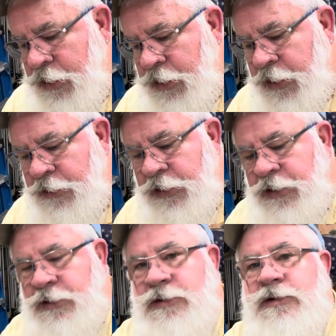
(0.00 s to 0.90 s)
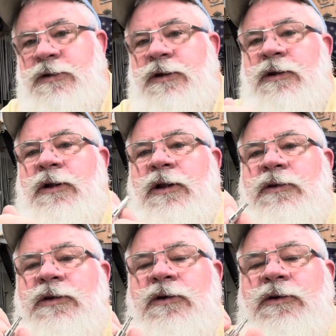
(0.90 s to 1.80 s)
now these little
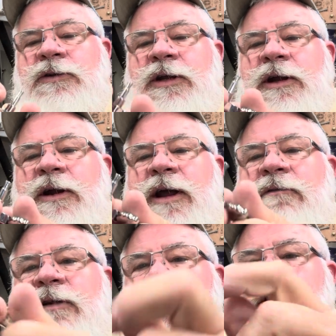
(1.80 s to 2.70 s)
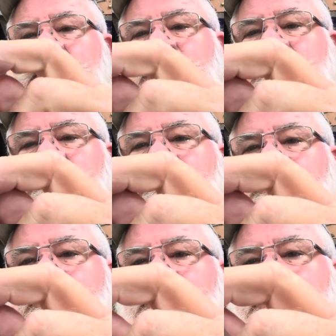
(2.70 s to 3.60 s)
tuners here have a little
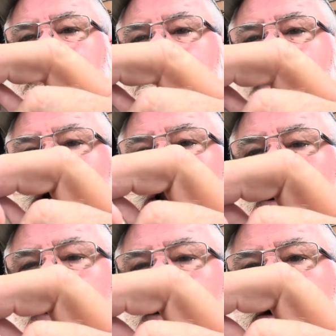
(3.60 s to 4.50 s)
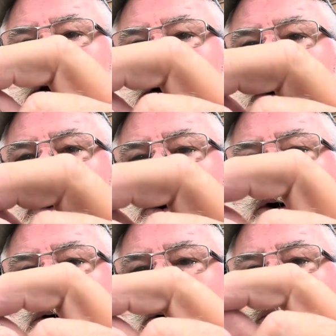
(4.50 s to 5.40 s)
smaller
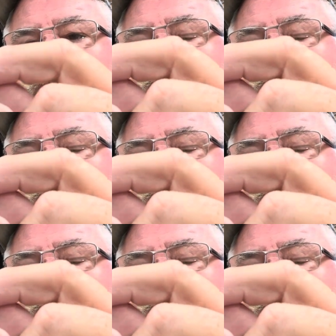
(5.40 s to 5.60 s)
hole,